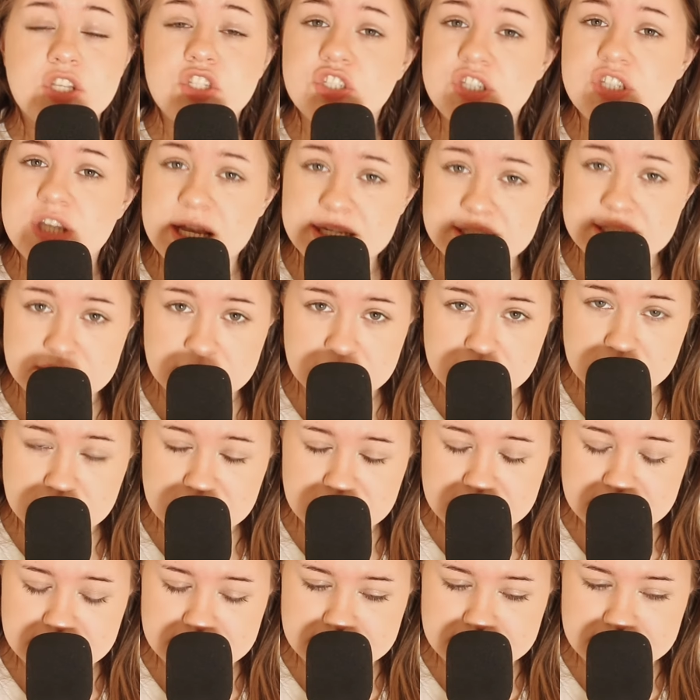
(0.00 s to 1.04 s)

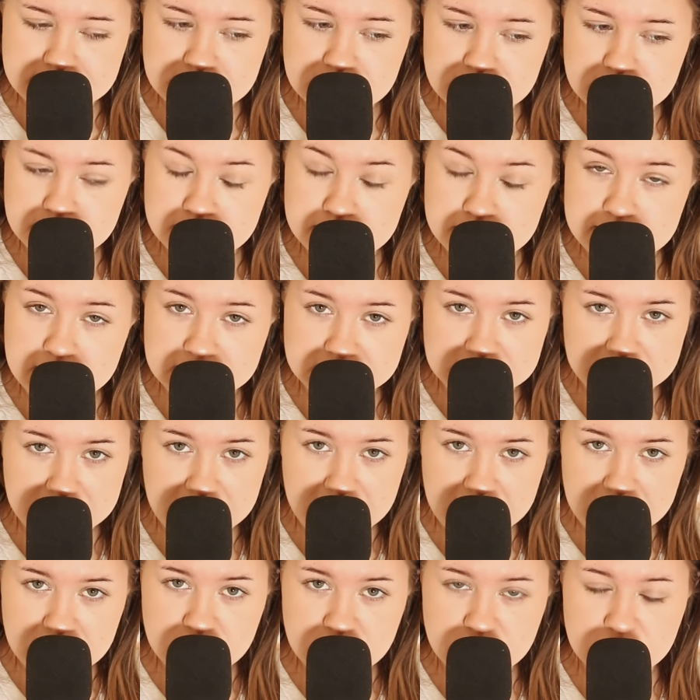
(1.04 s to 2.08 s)
Jessica's
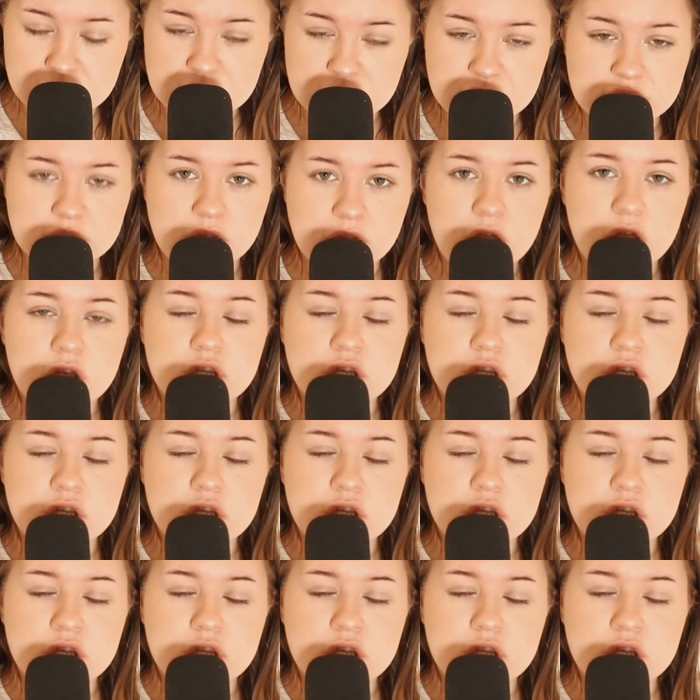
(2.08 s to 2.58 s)
medication.